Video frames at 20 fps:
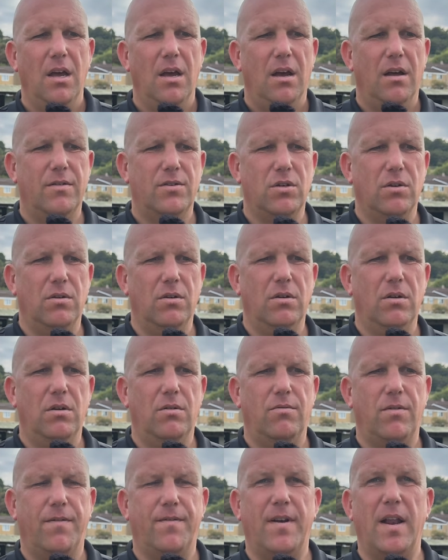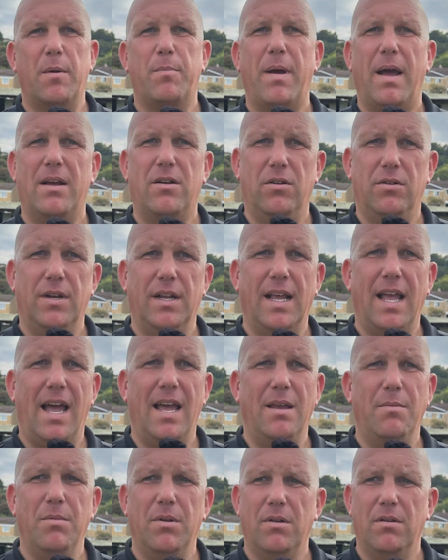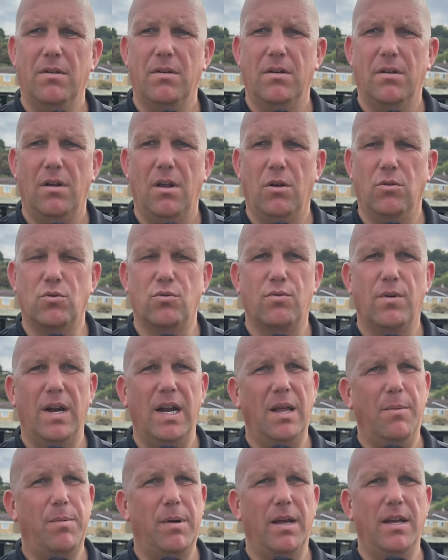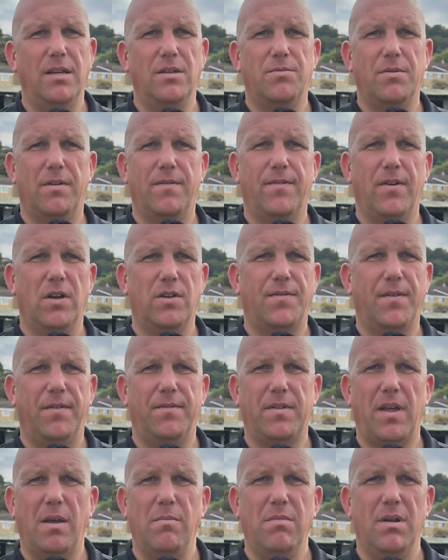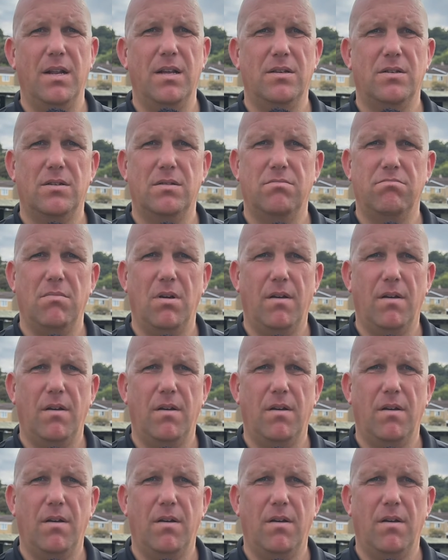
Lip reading: I sort of reflect back on the game and I was really pleased with the first 15 minutes.